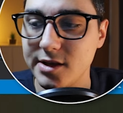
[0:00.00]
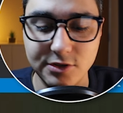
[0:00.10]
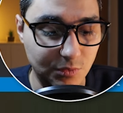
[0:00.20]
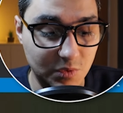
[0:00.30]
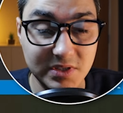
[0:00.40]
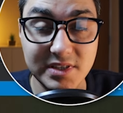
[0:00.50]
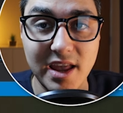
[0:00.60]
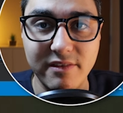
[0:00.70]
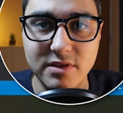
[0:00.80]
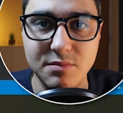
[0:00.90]
to
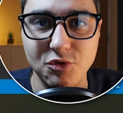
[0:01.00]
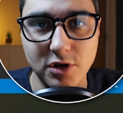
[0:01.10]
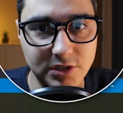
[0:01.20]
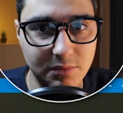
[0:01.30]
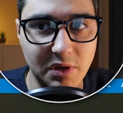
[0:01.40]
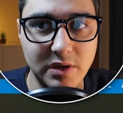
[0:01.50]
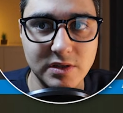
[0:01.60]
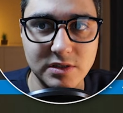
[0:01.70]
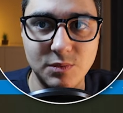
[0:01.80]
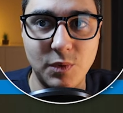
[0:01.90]
save the project,
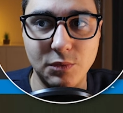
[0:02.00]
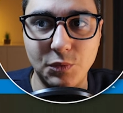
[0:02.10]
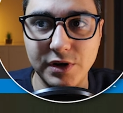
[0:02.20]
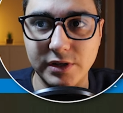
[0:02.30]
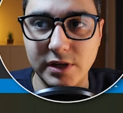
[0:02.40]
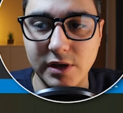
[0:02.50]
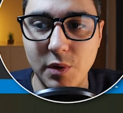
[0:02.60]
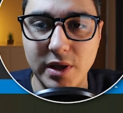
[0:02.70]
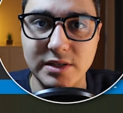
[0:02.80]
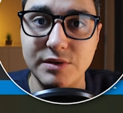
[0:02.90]
because when we're gonna go
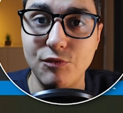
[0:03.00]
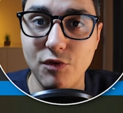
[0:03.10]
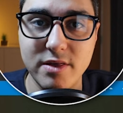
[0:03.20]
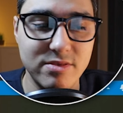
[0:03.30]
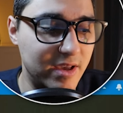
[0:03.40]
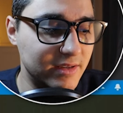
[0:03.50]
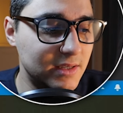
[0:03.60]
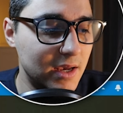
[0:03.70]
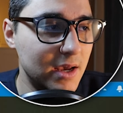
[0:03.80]
ahead and run this,